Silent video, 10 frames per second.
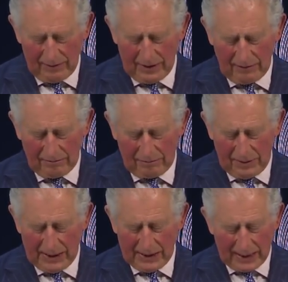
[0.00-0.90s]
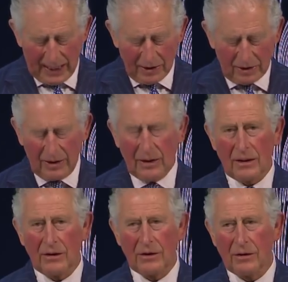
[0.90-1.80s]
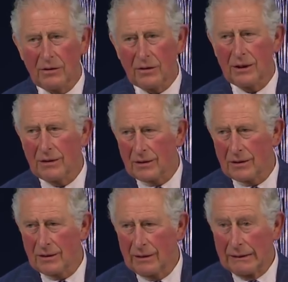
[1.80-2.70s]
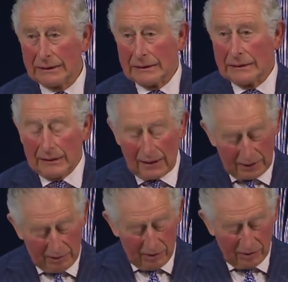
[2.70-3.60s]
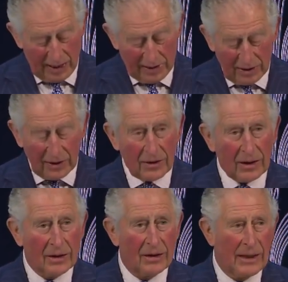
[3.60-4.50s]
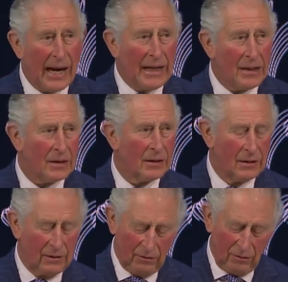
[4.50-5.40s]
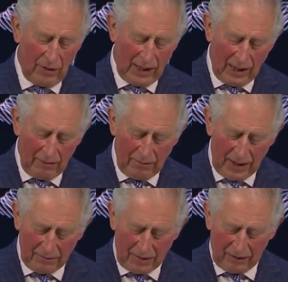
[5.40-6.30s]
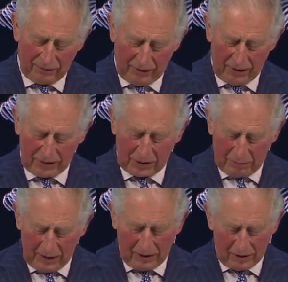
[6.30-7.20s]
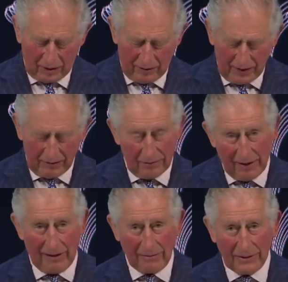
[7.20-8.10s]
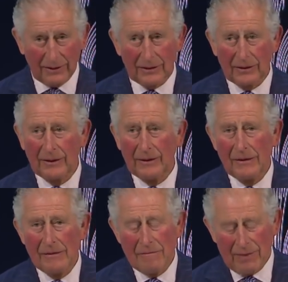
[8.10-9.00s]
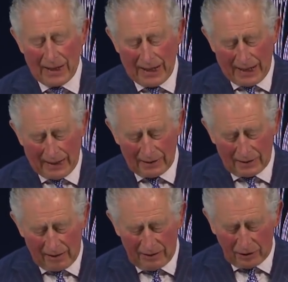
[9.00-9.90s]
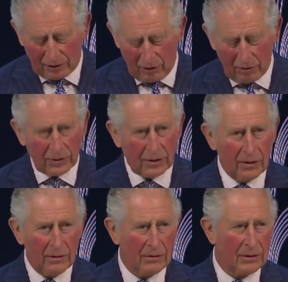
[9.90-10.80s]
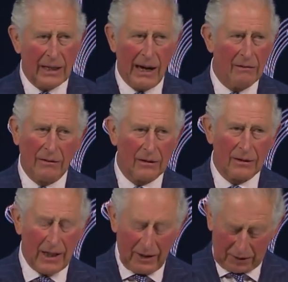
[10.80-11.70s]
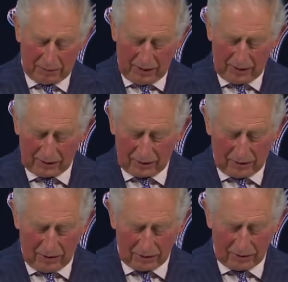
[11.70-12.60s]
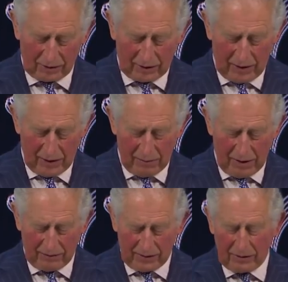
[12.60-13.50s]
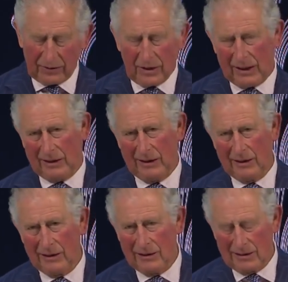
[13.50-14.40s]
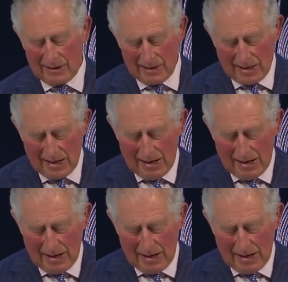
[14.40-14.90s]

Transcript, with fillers: Having been engaged in these issues since, I suppose, 1968, when I made my first speech on the environment, and having talked to countless experts across the globe over those decades,